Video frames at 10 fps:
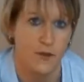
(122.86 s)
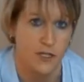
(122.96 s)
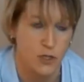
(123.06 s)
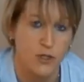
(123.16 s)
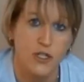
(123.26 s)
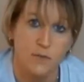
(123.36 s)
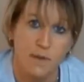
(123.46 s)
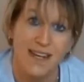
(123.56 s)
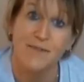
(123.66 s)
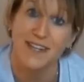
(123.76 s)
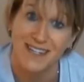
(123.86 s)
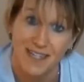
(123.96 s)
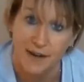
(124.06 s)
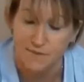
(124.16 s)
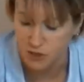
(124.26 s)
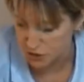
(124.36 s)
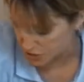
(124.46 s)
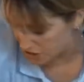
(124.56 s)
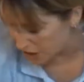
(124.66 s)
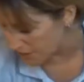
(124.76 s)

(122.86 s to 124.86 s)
as long as you believe it is safe to do so,